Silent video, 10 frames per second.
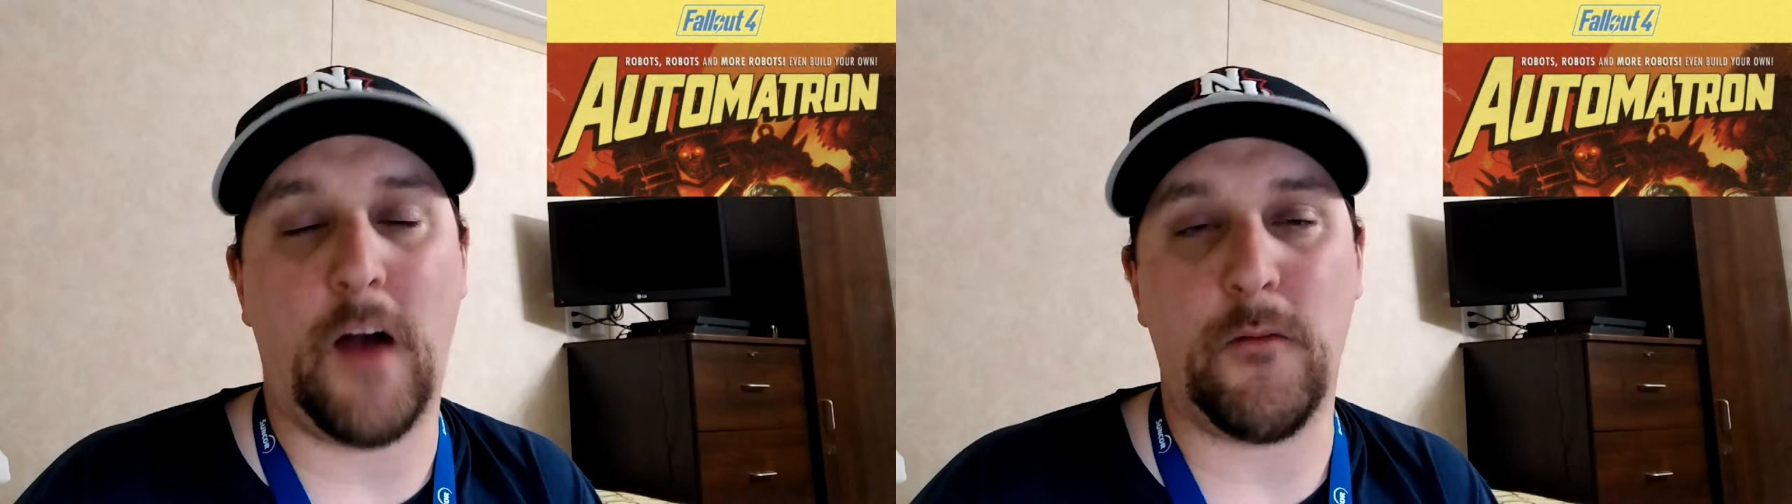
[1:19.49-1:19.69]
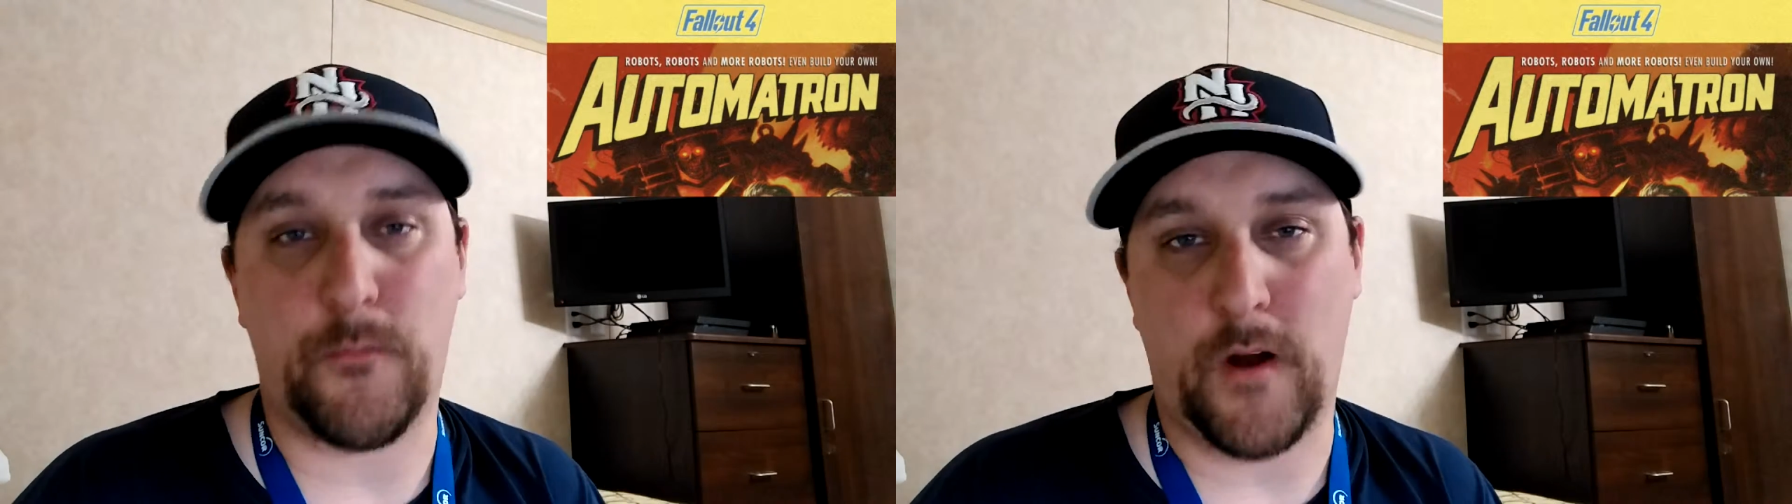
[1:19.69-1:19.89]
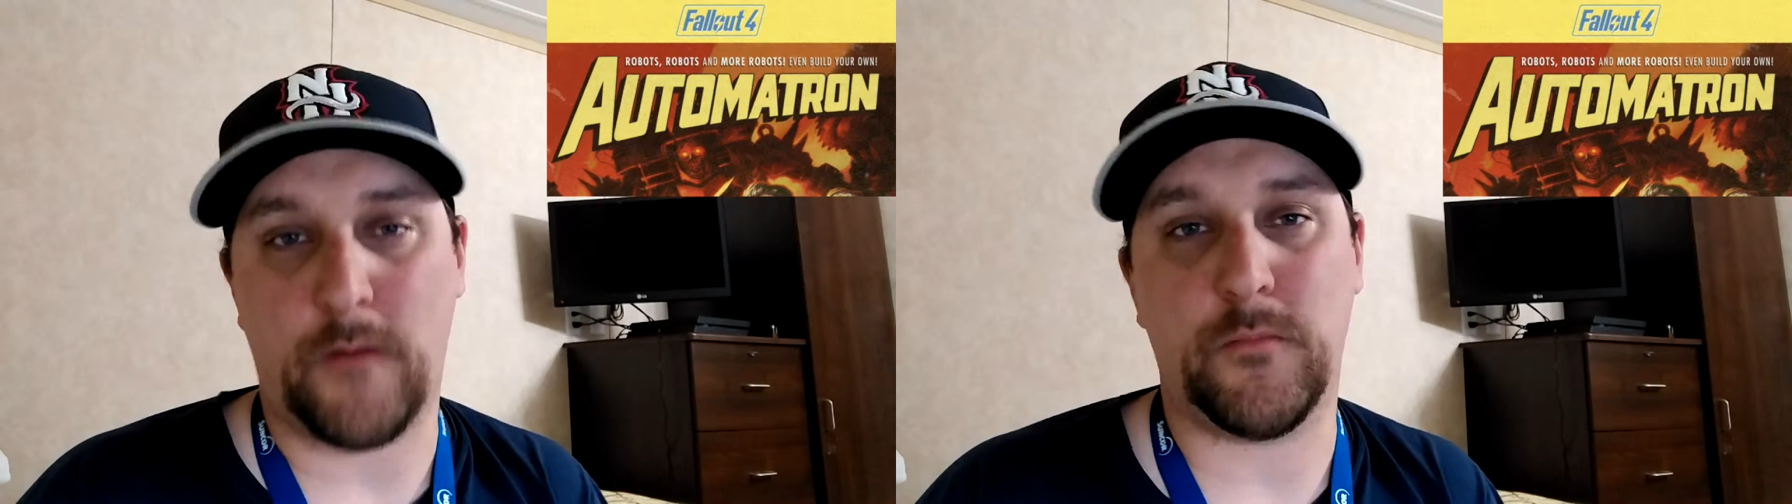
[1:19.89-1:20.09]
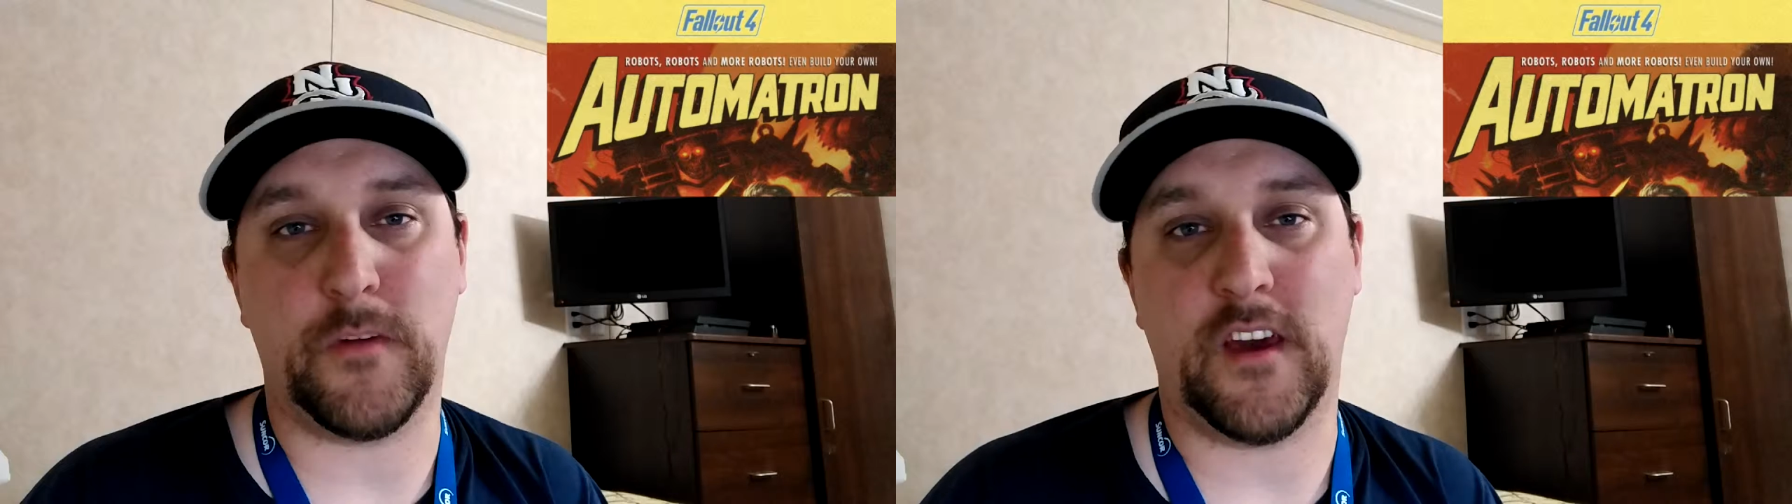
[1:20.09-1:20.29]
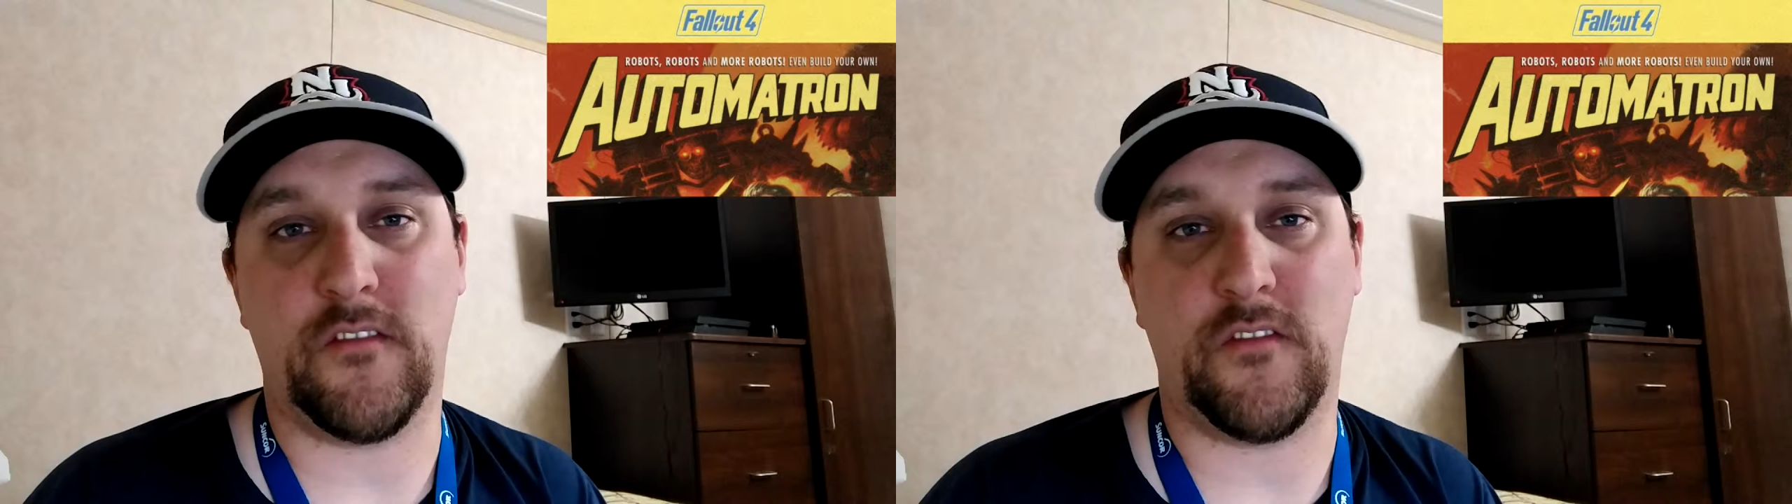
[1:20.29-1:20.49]
I would
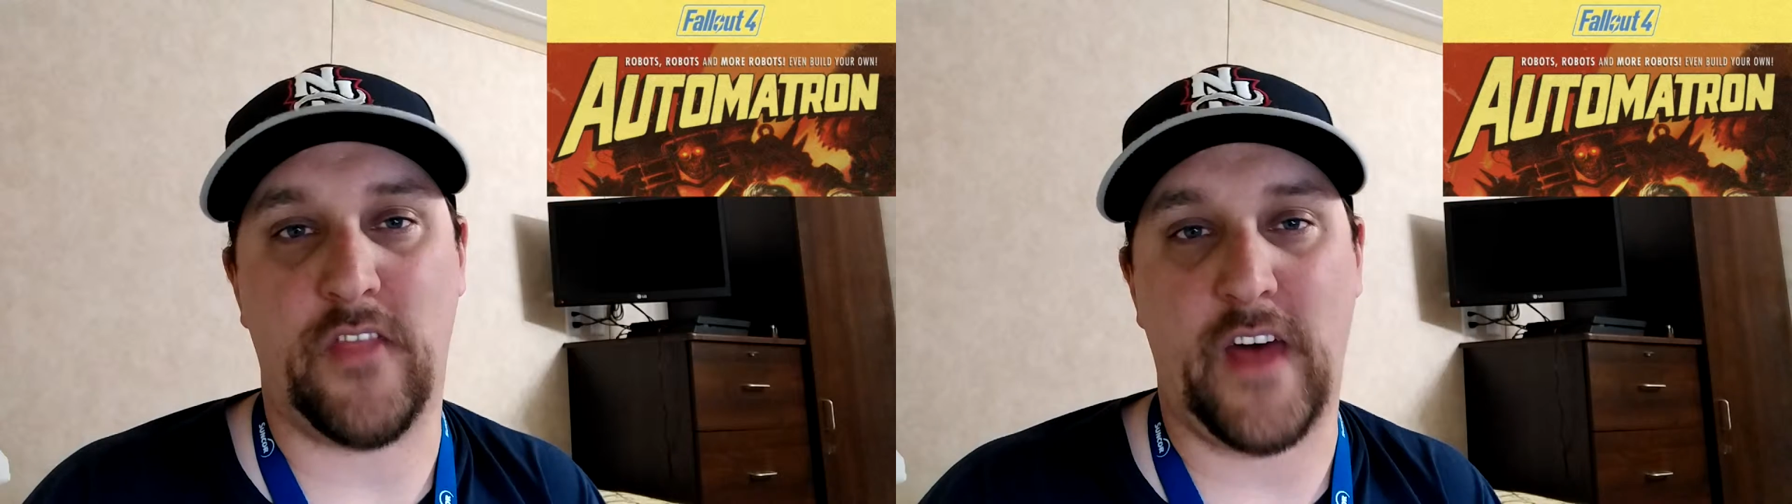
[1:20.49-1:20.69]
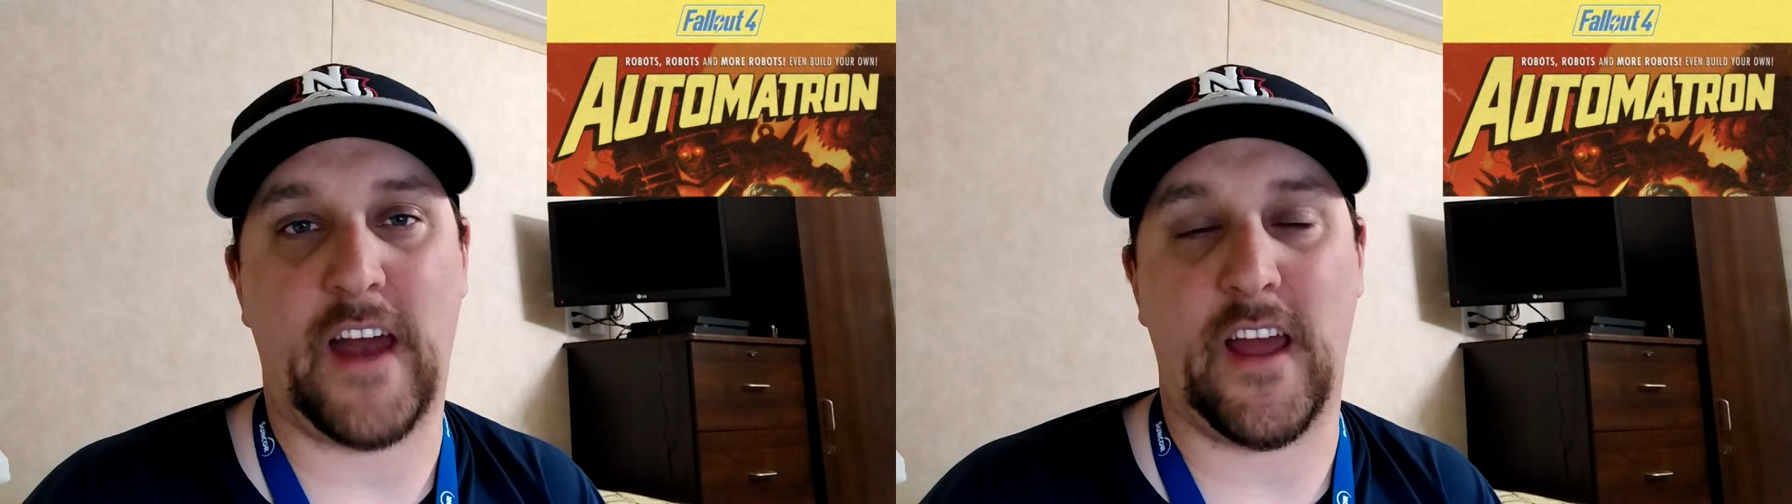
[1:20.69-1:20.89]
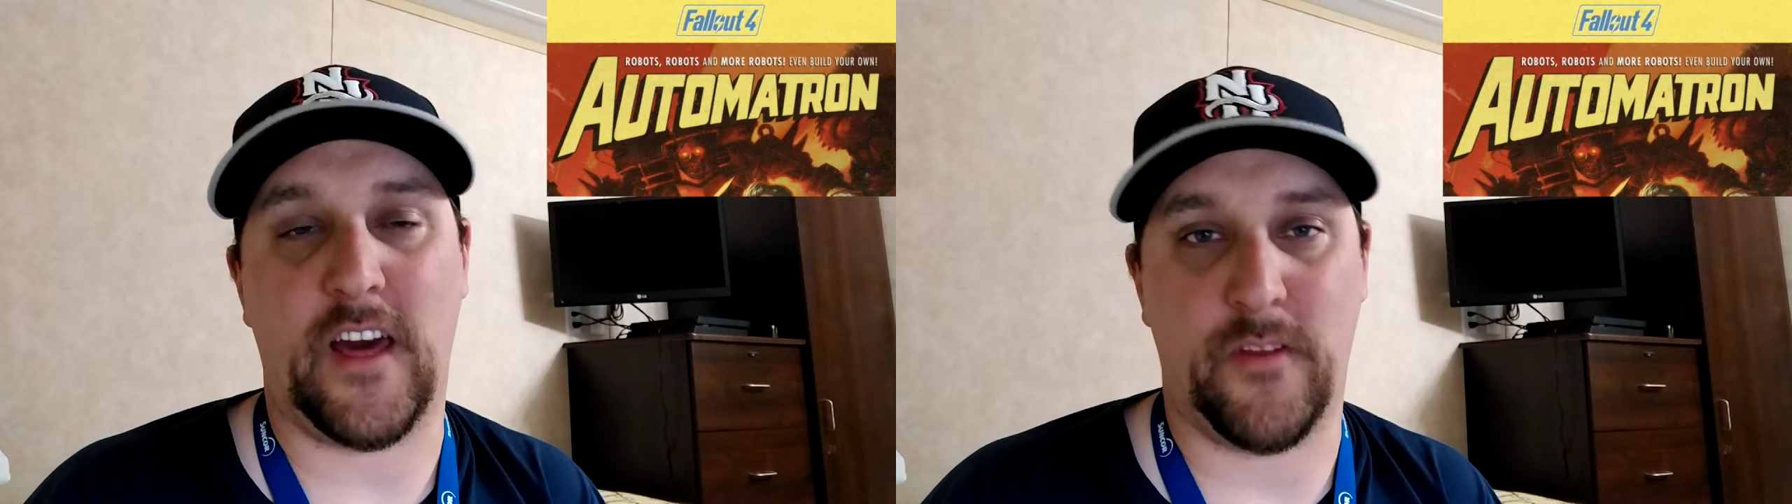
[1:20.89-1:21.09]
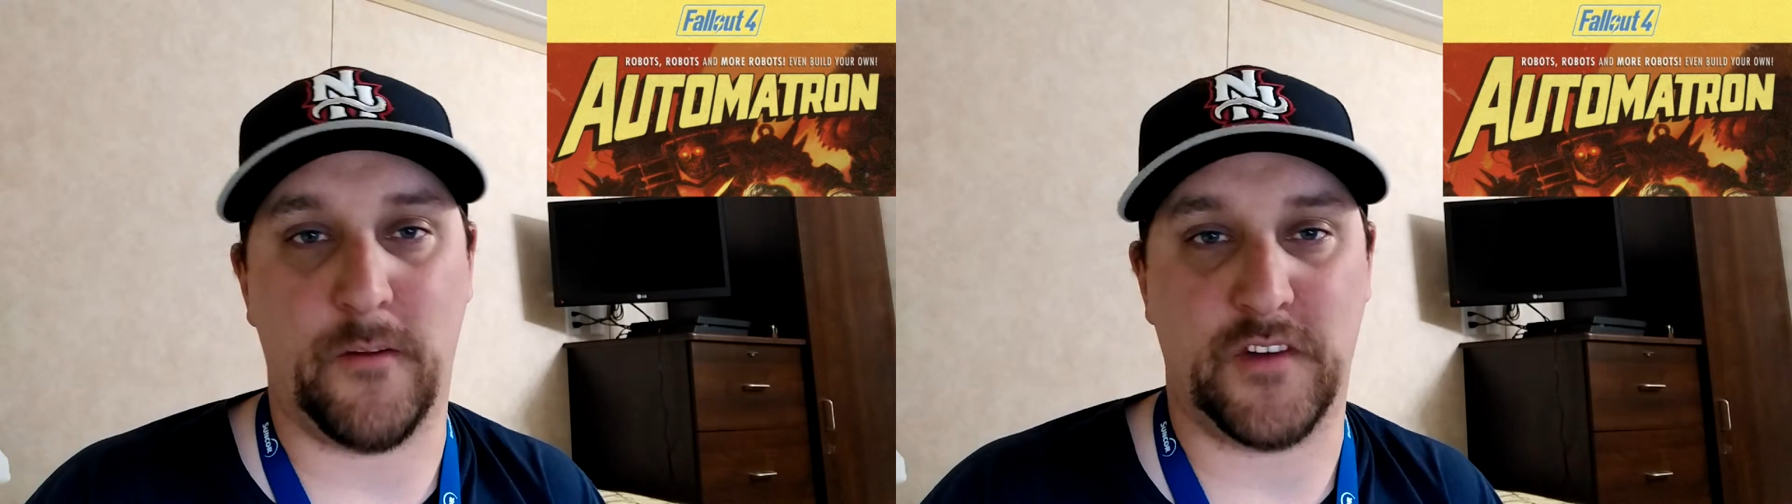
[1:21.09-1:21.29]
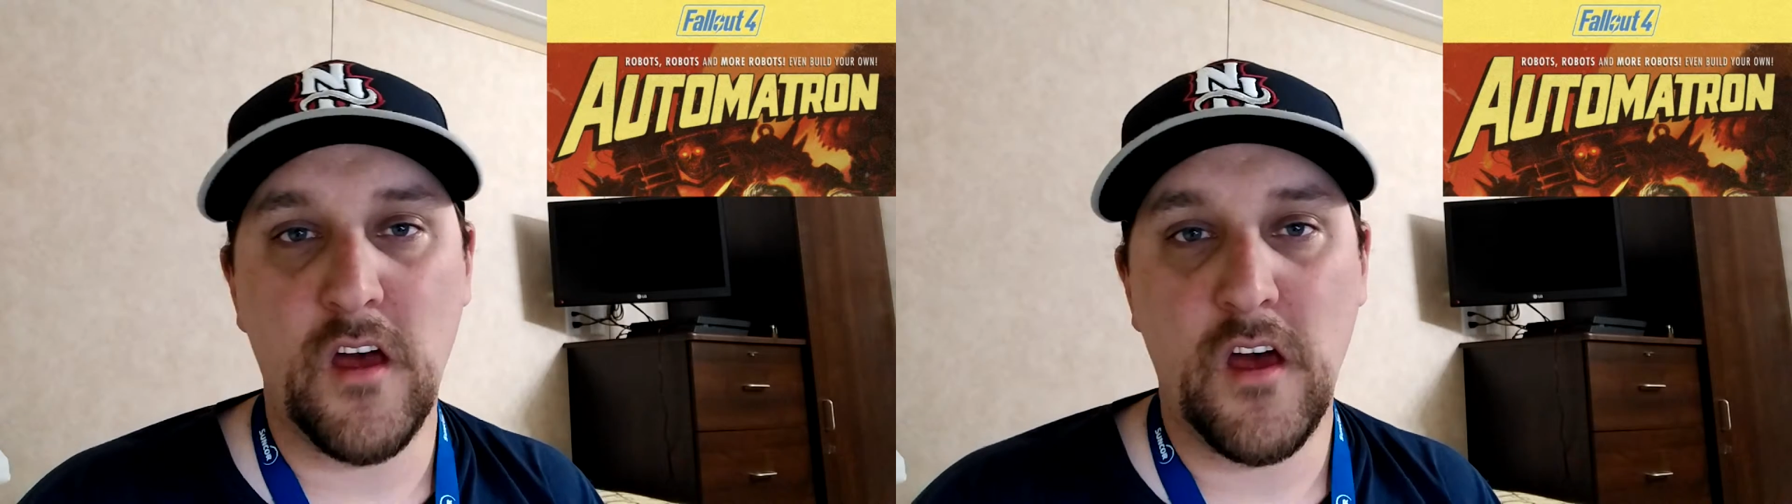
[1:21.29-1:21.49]
probably give that a
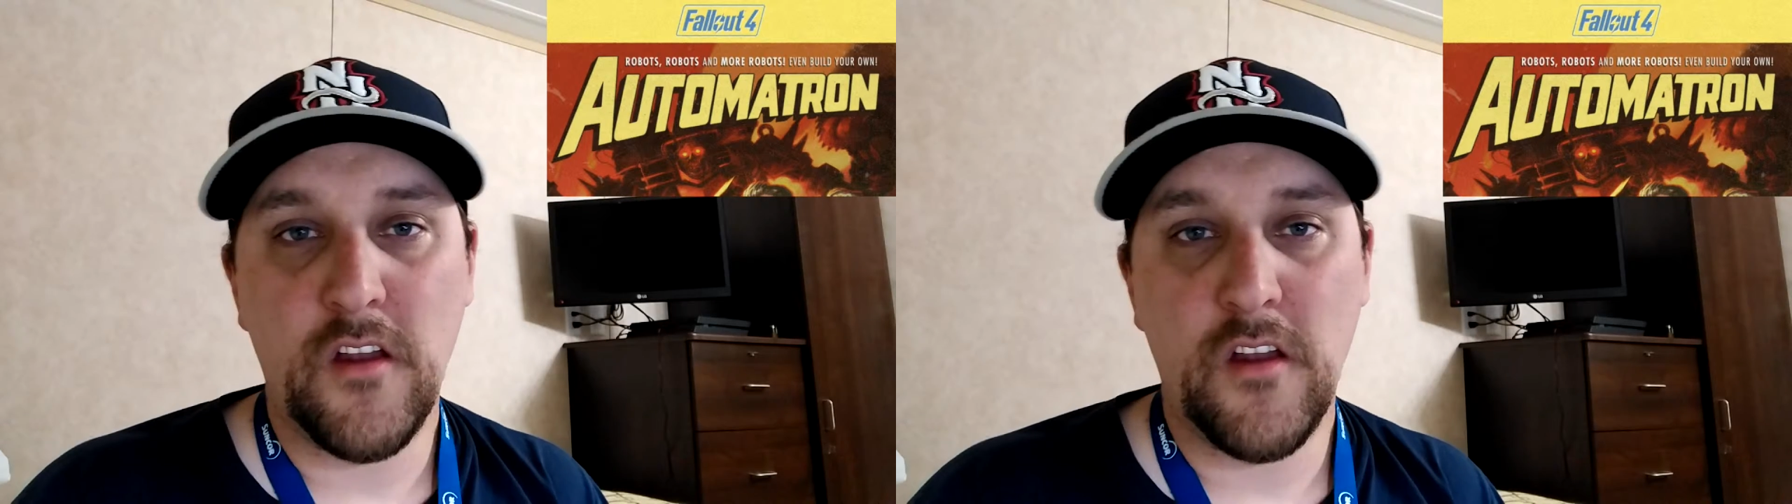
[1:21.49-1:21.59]
thumbs up.